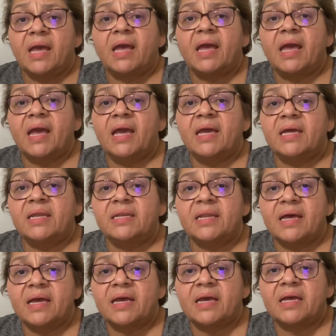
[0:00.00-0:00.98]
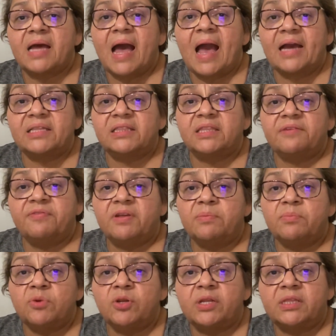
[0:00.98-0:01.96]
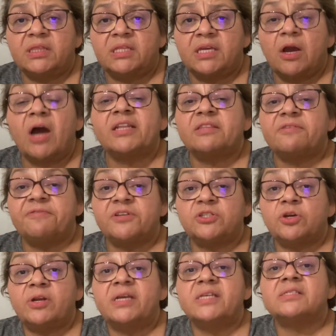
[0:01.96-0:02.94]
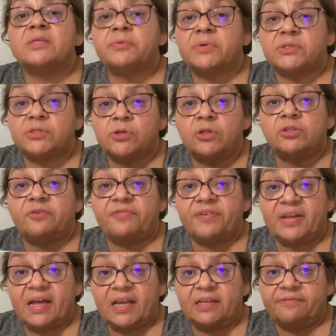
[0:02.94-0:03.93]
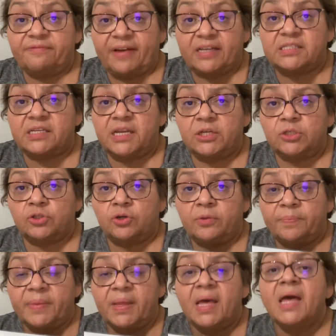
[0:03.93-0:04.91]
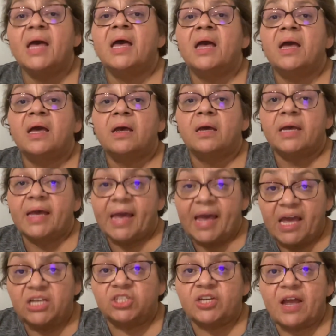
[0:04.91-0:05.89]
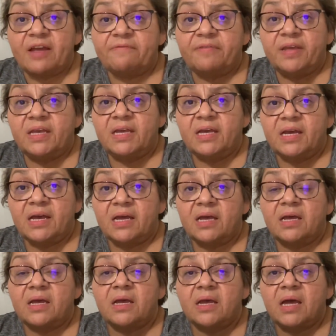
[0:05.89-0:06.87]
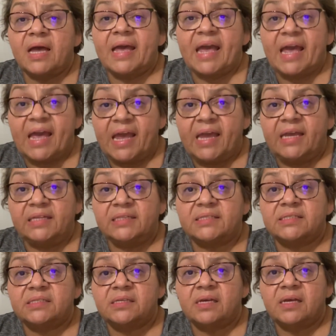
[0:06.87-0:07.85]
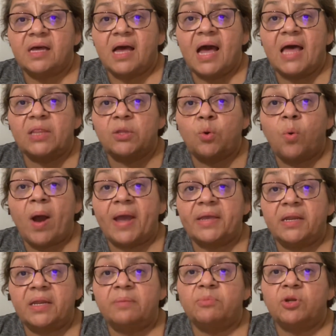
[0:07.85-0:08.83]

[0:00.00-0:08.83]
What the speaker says: And active immunity, artificial, is the result of a vaccination. HIV, AIDS, acquired